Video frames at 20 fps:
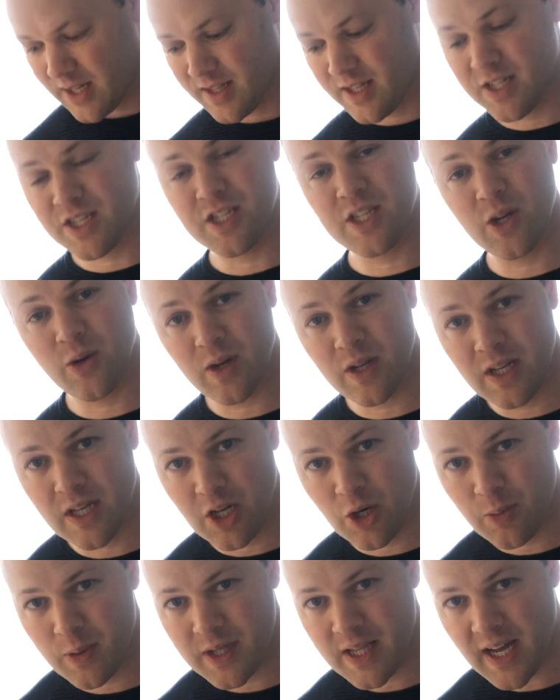They're still a
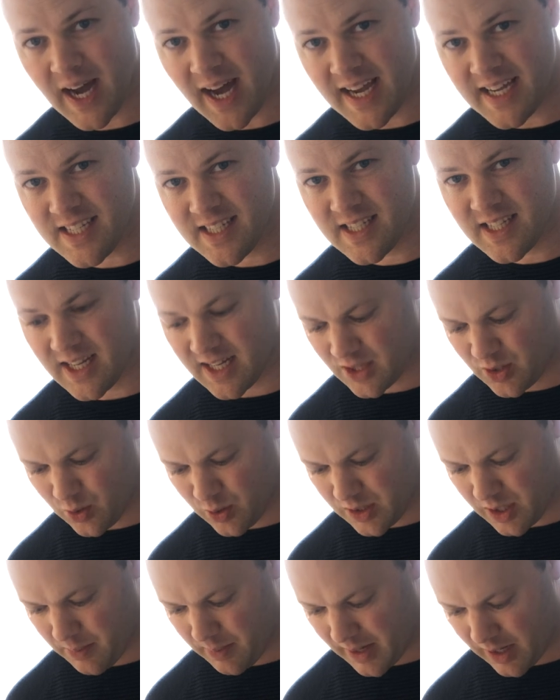little bit icy. I
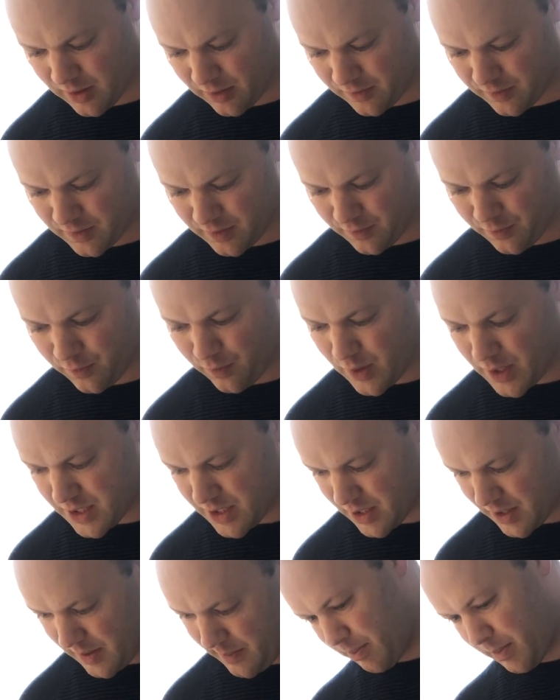took them out of the
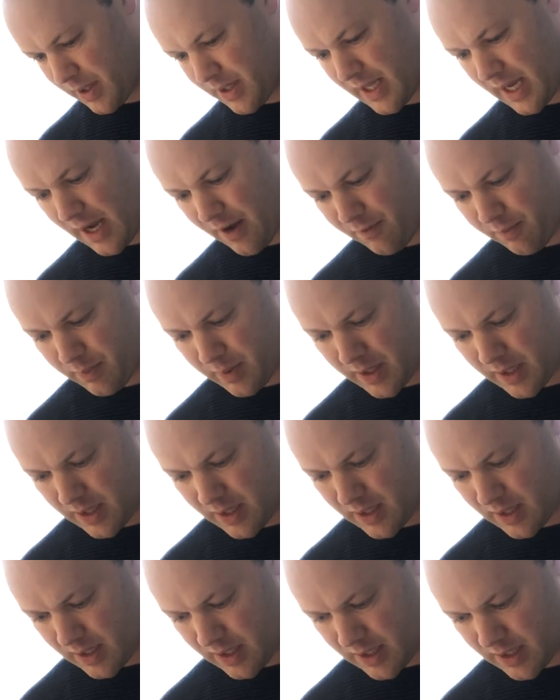freezer, but they have
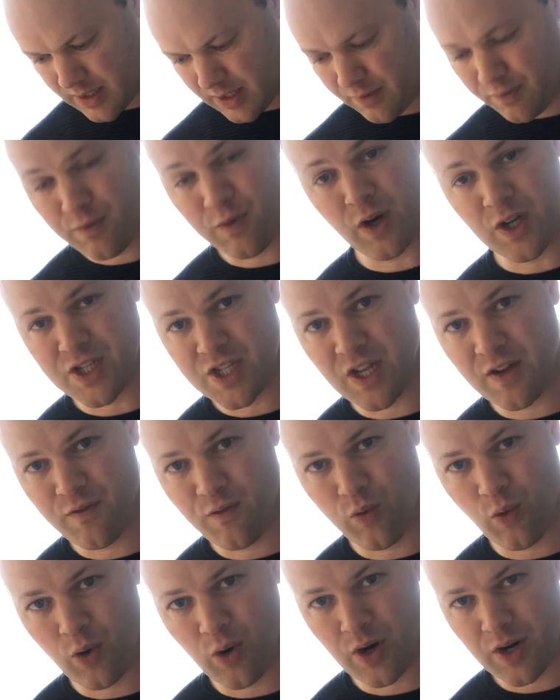been defrosting
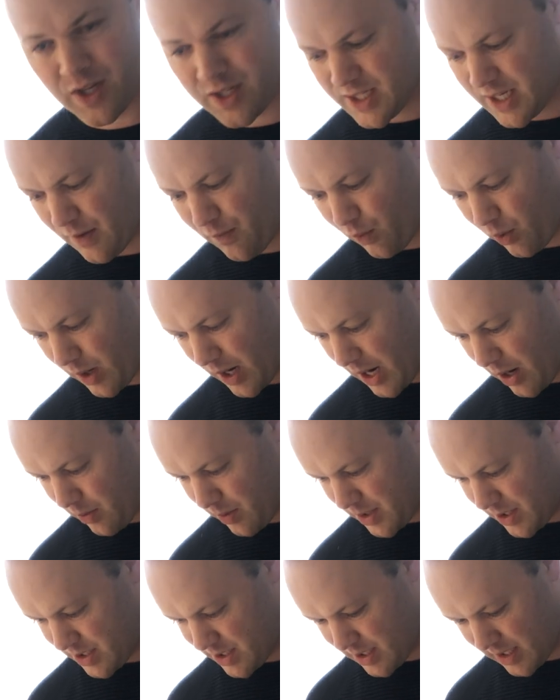for several
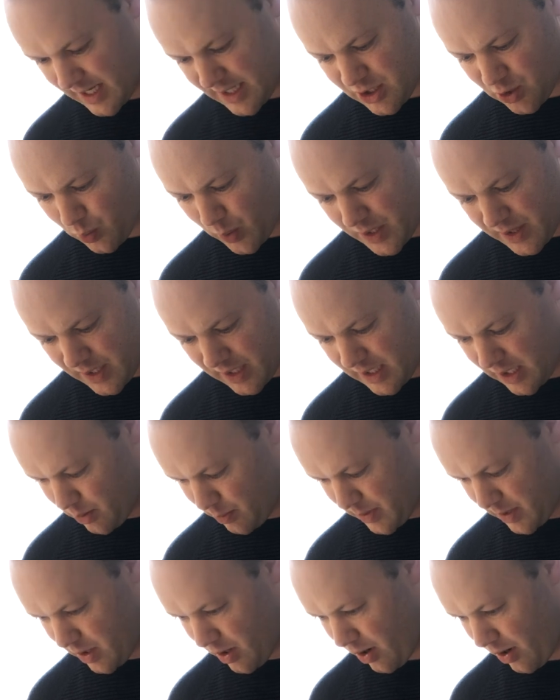hours. Let's wait a little
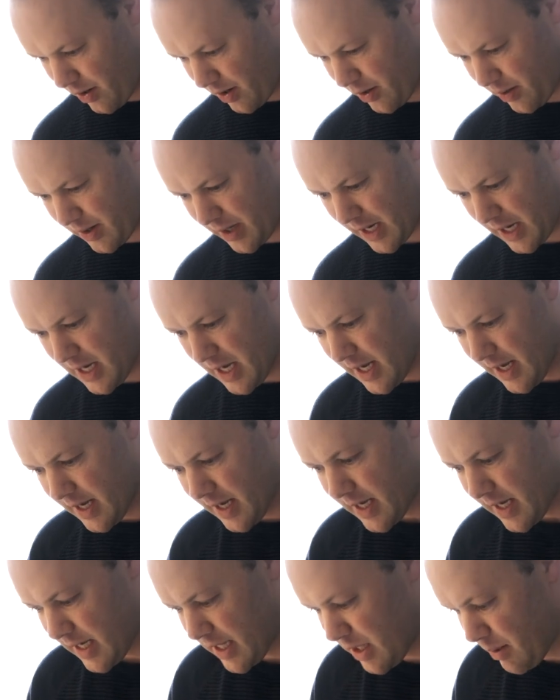bit longer, okay?
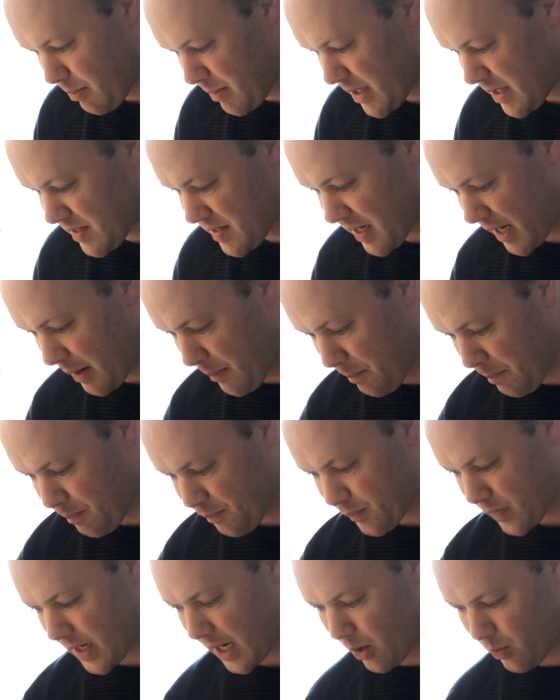In the meantime,
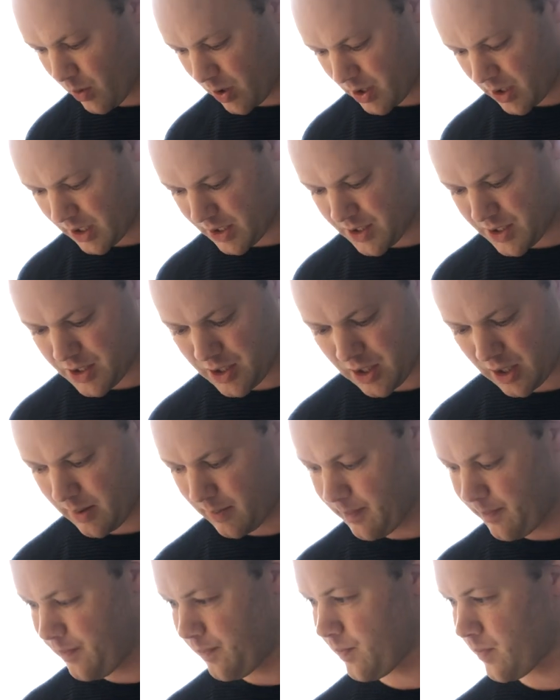I will cut
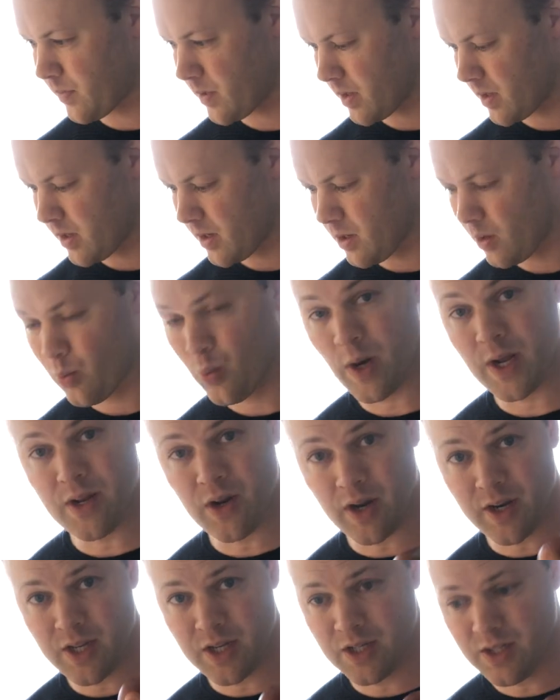some red
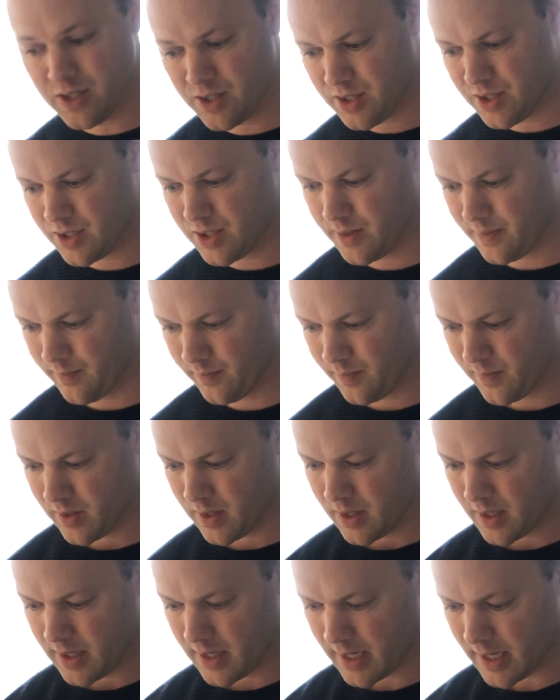onions
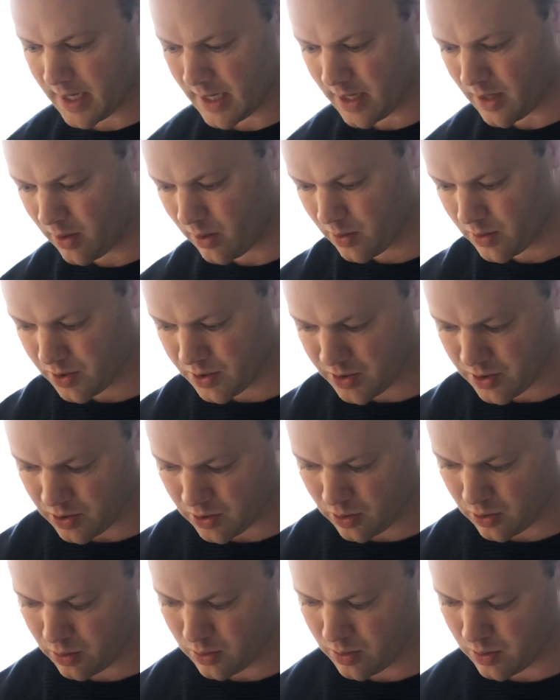and
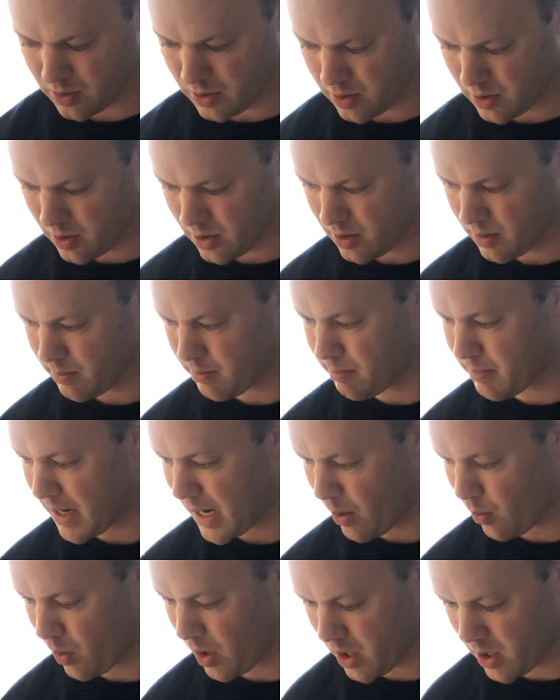also
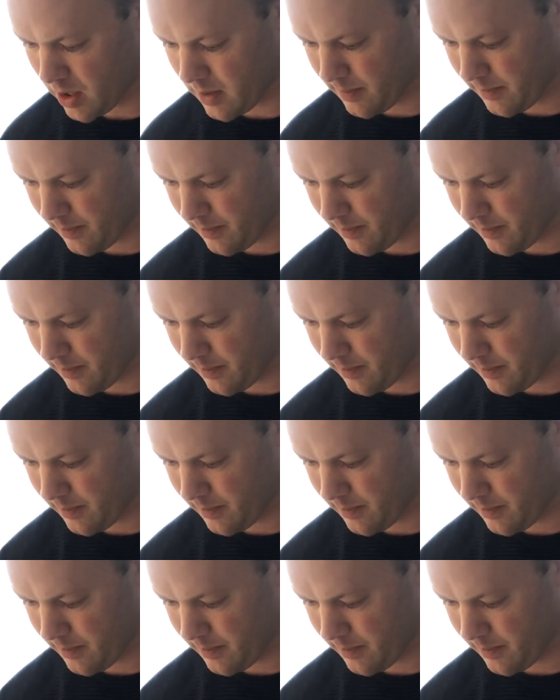bawang.